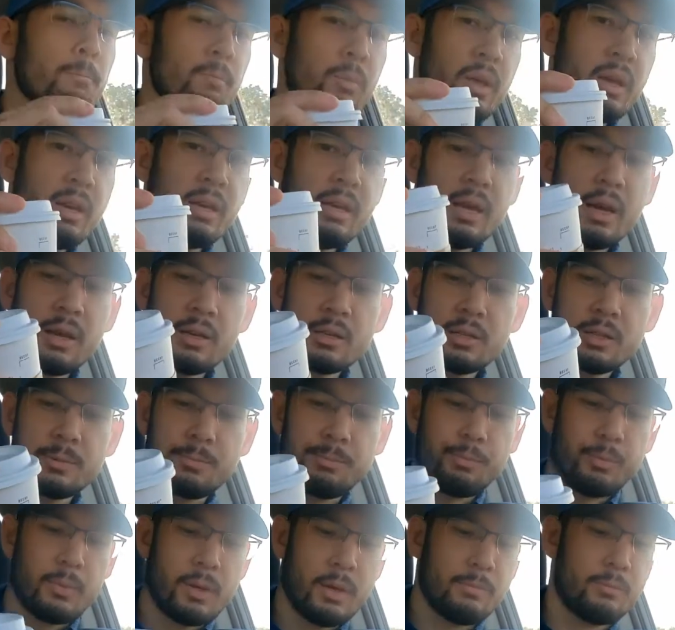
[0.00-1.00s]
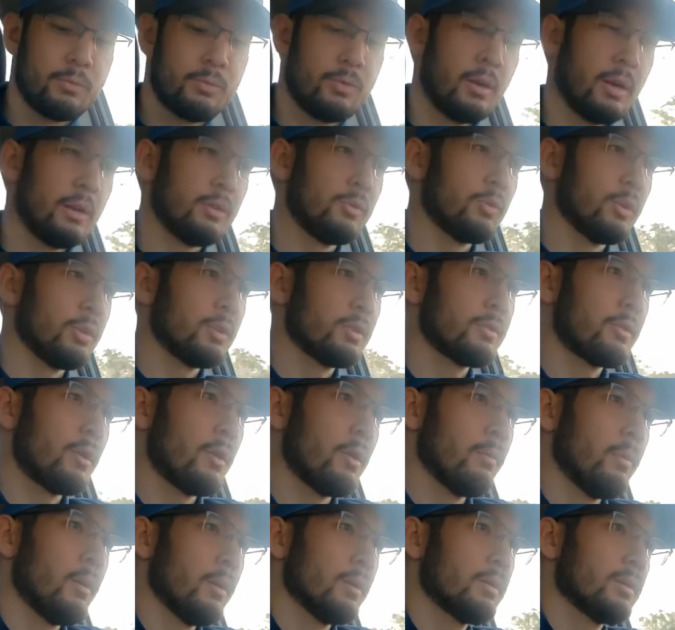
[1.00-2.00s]
And yes, I drink
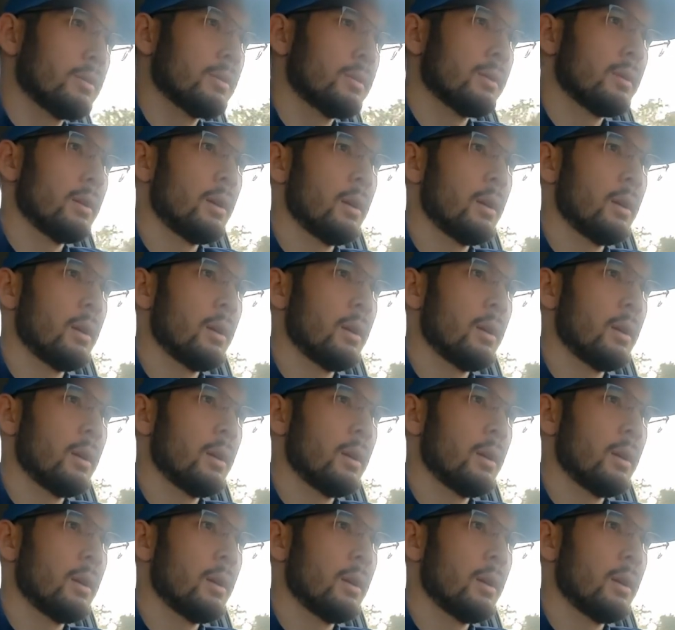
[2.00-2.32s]
Starbucks.